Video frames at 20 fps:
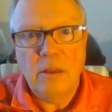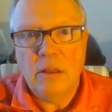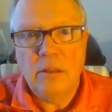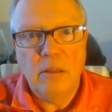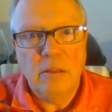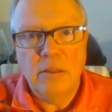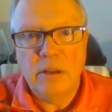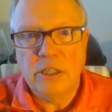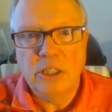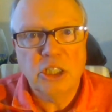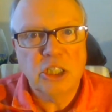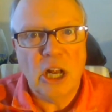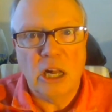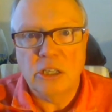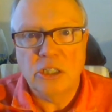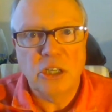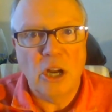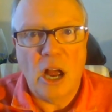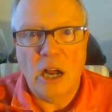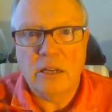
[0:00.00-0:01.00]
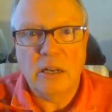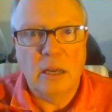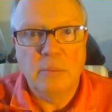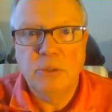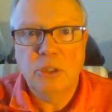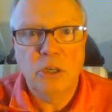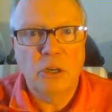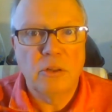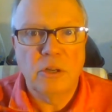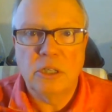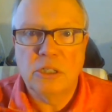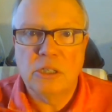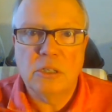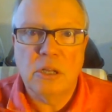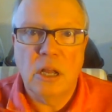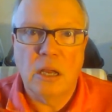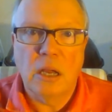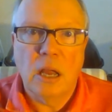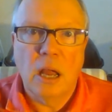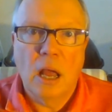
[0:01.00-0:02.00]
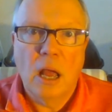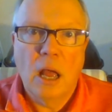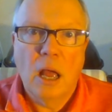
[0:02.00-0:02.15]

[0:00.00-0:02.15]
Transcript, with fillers: they're shell shocked. I'm sure they're just like,